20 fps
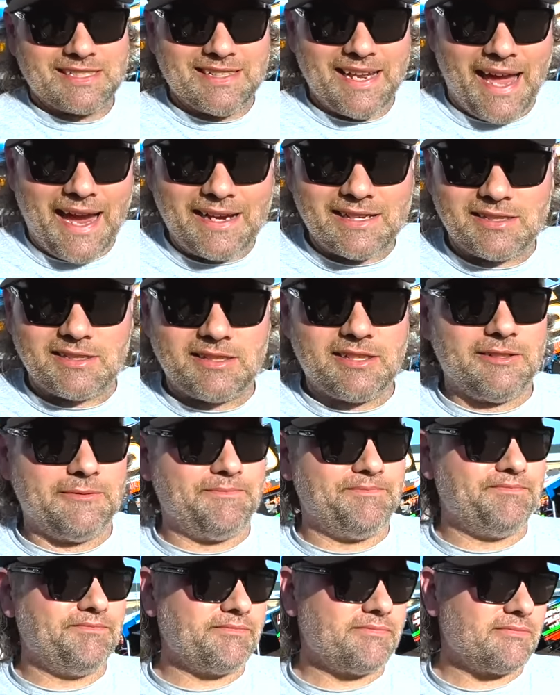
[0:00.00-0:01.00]
is next.
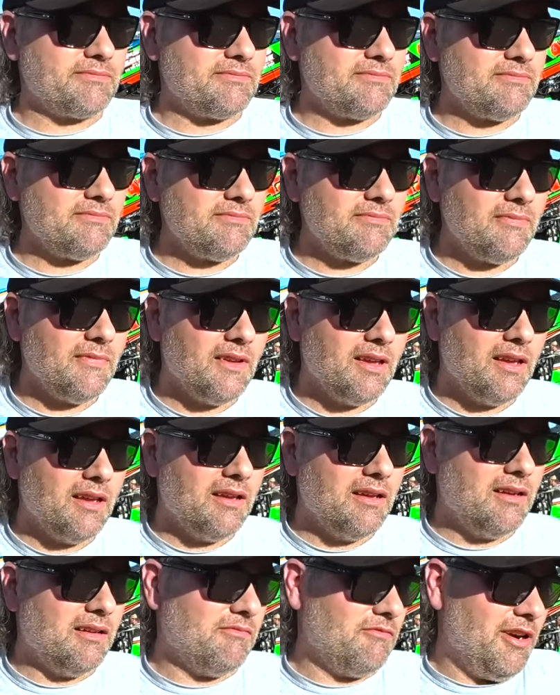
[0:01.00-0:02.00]

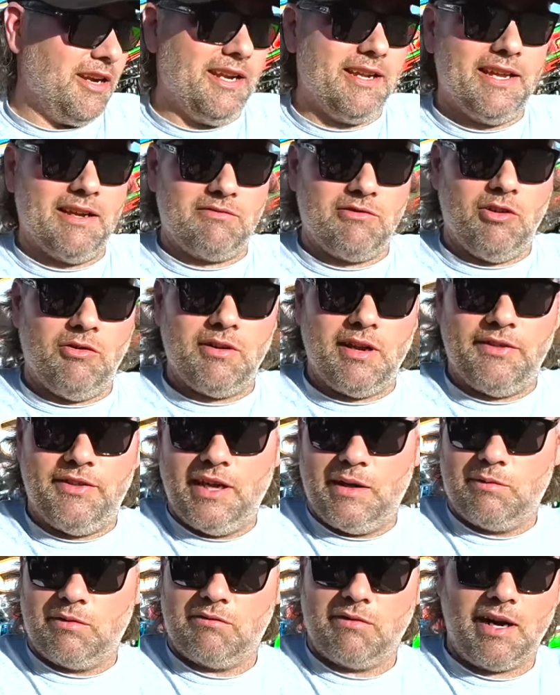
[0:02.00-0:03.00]
Ready to get rolling. I
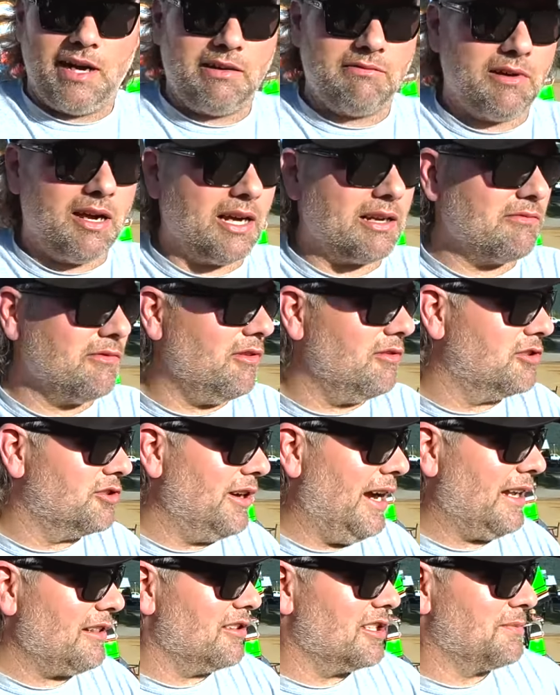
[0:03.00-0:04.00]
think we're ready to rock and roll. The
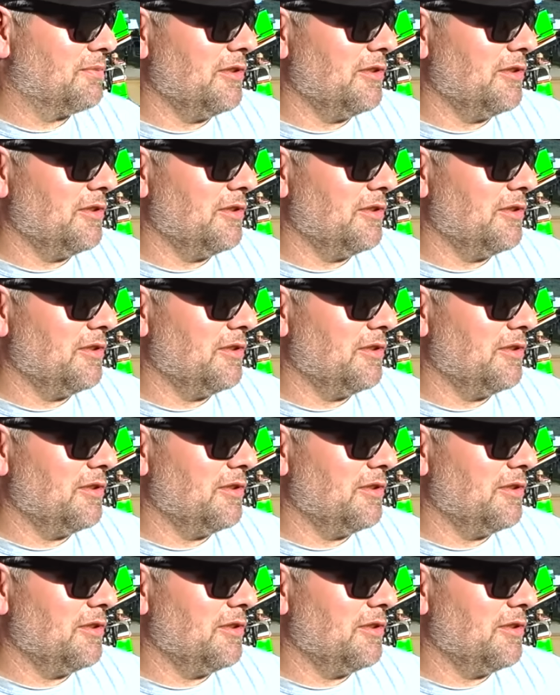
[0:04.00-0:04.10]
track looks